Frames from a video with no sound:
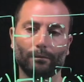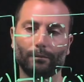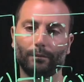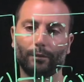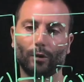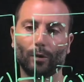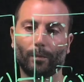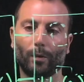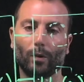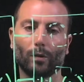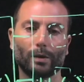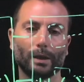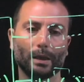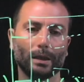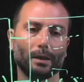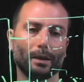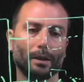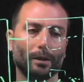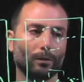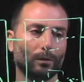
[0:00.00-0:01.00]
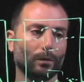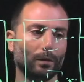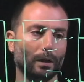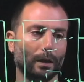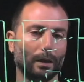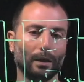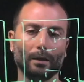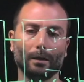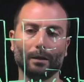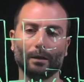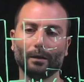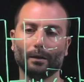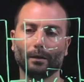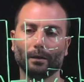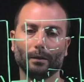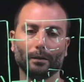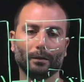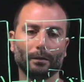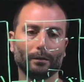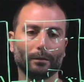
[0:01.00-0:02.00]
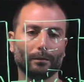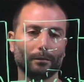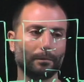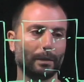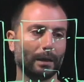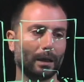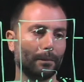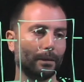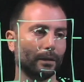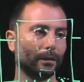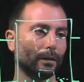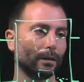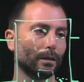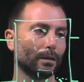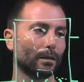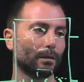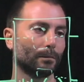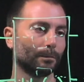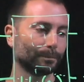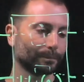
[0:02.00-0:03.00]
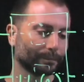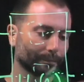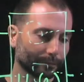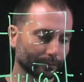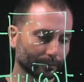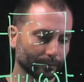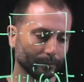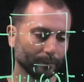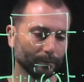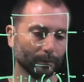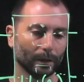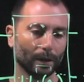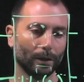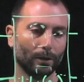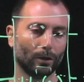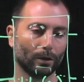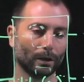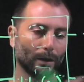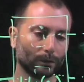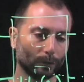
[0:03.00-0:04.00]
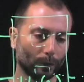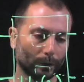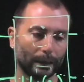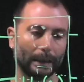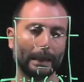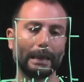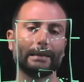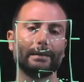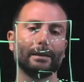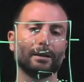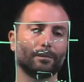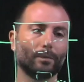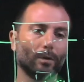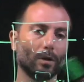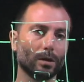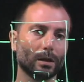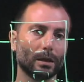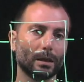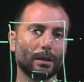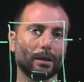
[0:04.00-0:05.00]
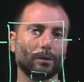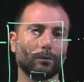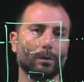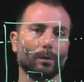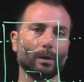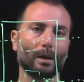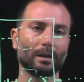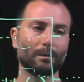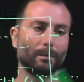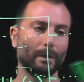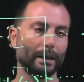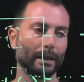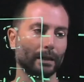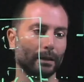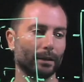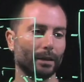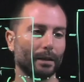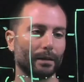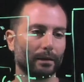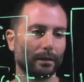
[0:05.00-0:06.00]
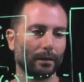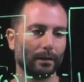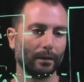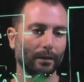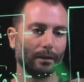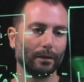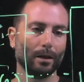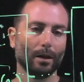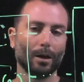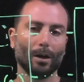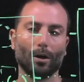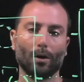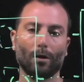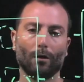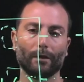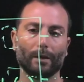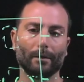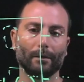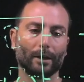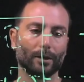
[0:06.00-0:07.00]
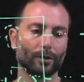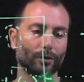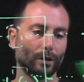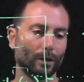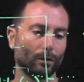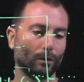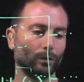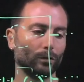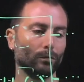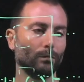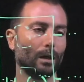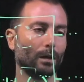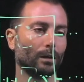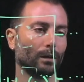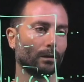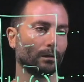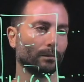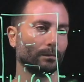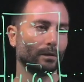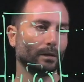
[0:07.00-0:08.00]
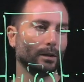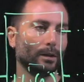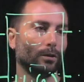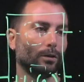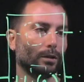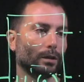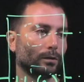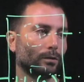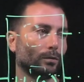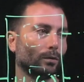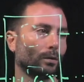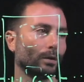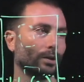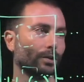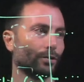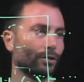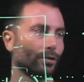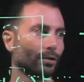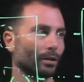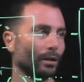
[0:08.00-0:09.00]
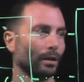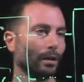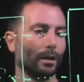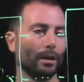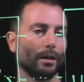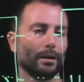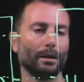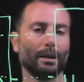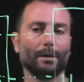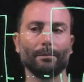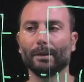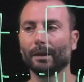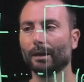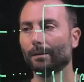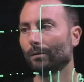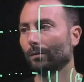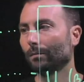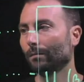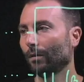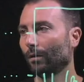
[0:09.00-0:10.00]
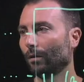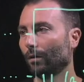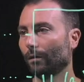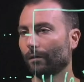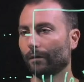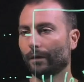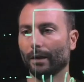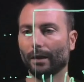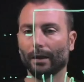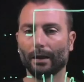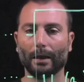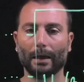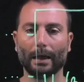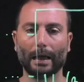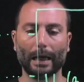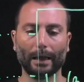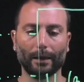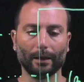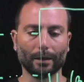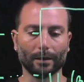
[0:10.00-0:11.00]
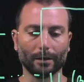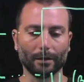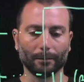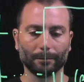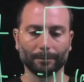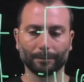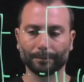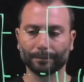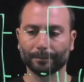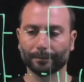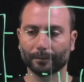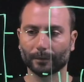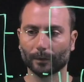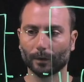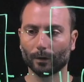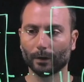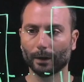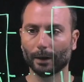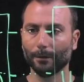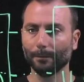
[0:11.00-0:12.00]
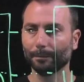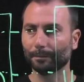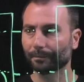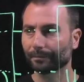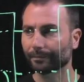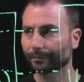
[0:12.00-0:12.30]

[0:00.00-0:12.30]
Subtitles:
proposing new parameters in order to iterate this process that we were explaining yesterday of the variational quantum algorithms in order to reach the minimum of the energy. Okay?